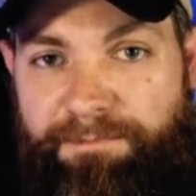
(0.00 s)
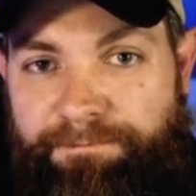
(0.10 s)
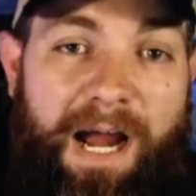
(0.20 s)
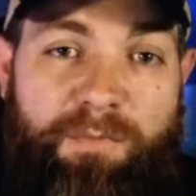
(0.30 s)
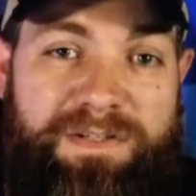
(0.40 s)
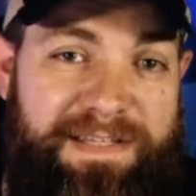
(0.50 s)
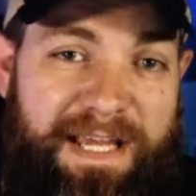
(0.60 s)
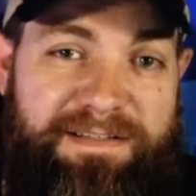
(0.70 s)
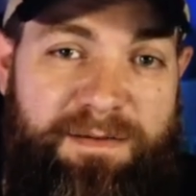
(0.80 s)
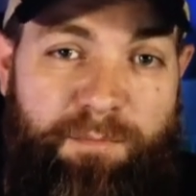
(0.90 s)
So I would
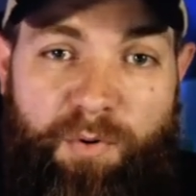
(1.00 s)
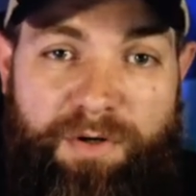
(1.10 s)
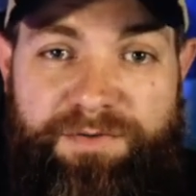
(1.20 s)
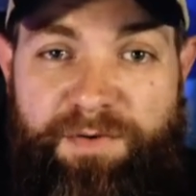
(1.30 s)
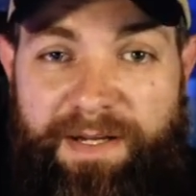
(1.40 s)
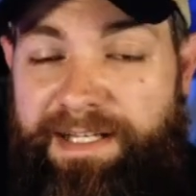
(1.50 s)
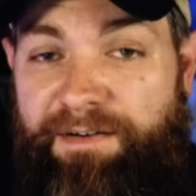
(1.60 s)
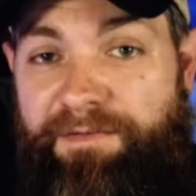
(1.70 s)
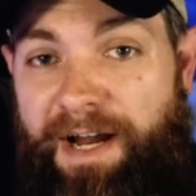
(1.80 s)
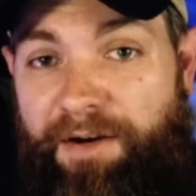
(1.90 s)
say it's important to
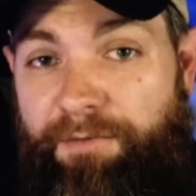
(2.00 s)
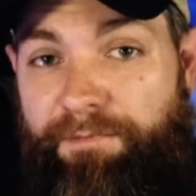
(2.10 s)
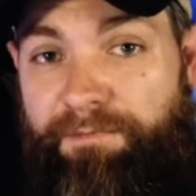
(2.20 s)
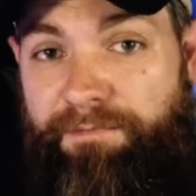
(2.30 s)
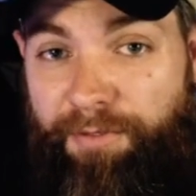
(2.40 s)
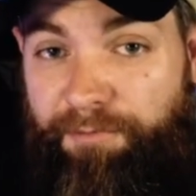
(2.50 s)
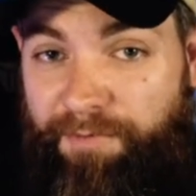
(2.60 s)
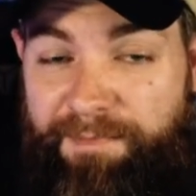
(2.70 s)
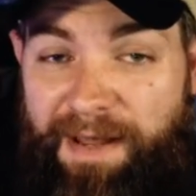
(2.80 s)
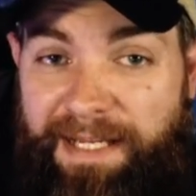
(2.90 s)
identify your
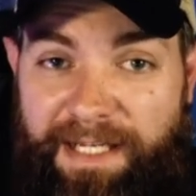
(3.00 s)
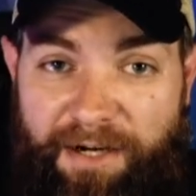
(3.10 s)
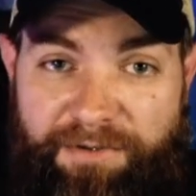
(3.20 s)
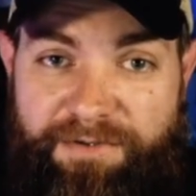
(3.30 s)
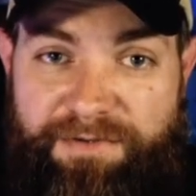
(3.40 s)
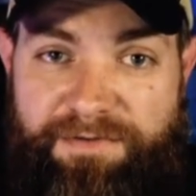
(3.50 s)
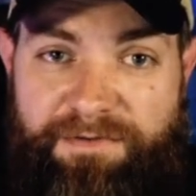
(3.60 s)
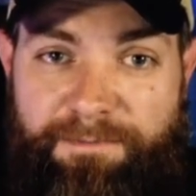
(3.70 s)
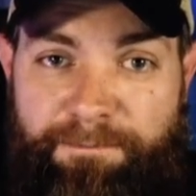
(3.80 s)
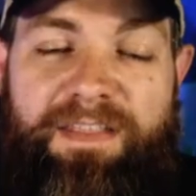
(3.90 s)
3 main
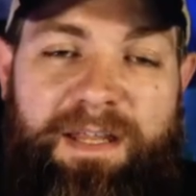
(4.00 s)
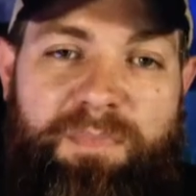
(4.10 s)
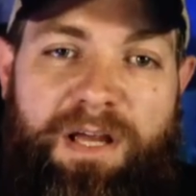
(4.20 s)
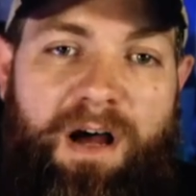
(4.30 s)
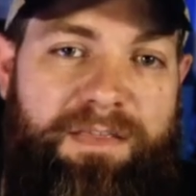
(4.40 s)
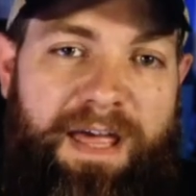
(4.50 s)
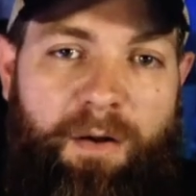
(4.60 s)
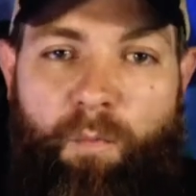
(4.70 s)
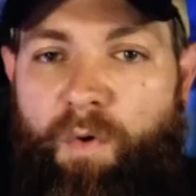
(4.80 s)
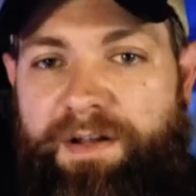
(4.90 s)
characters, and then beyond
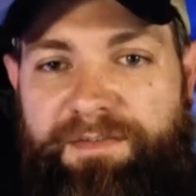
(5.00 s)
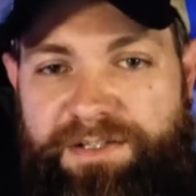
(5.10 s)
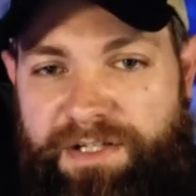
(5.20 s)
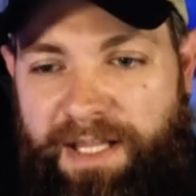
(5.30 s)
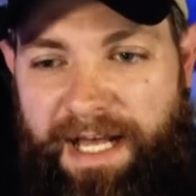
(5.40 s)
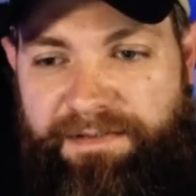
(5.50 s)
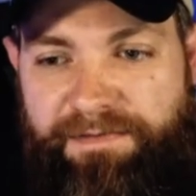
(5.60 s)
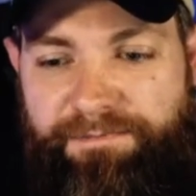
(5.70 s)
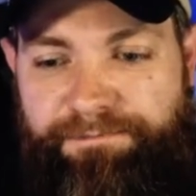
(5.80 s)
that, one of each class.